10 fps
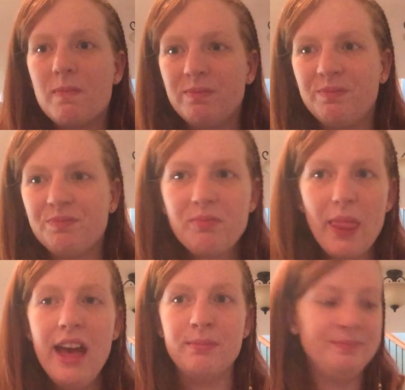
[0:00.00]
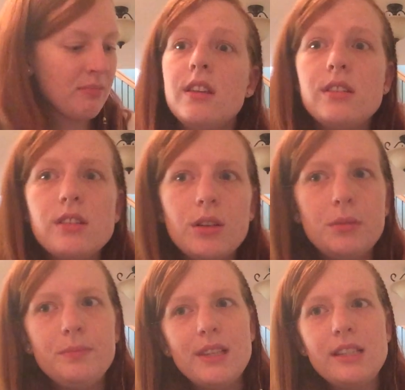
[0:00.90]
Yeah.
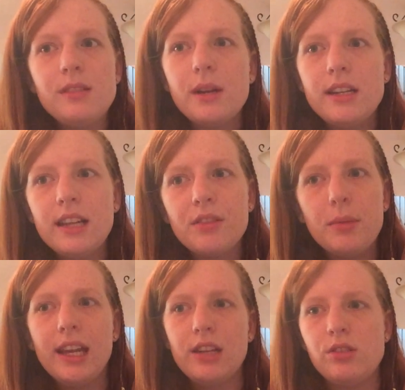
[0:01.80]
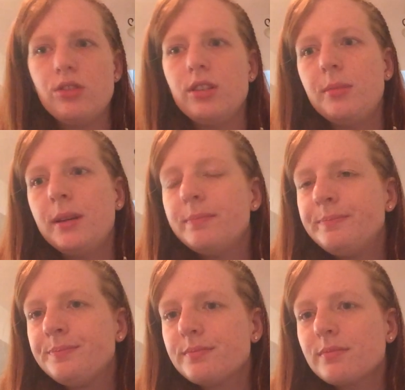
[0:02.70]
So this is what I take for my cancer treatment.
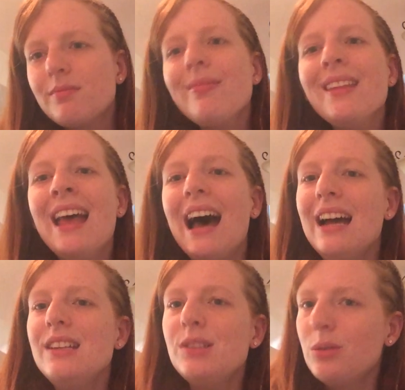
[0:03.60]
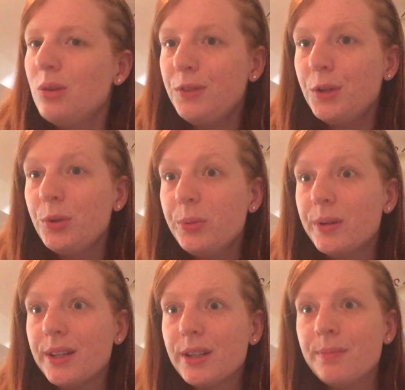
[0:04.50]
I don't know if it will
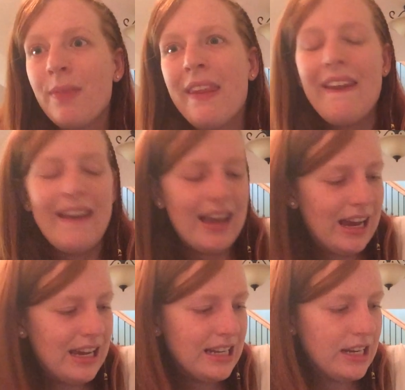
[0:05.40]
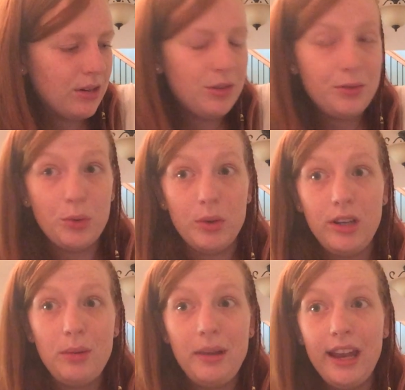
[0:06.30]
work, and I don't know if it will
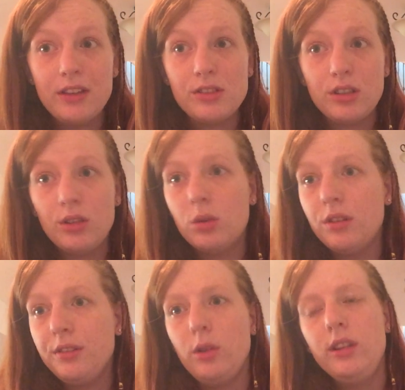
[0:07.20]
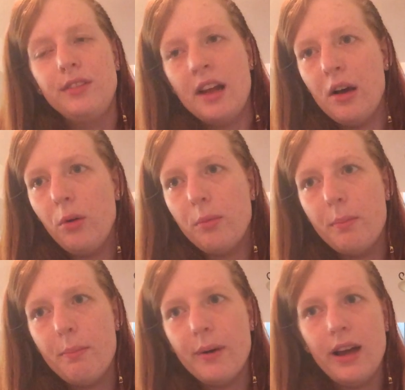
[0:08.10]
cure my cancer or if it will even help,
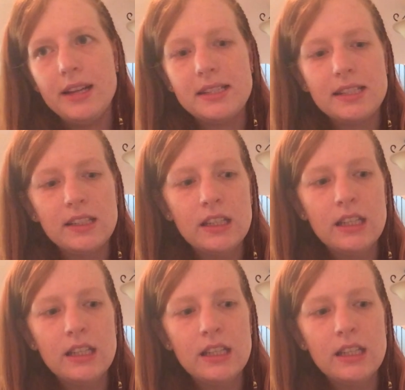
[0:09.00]
but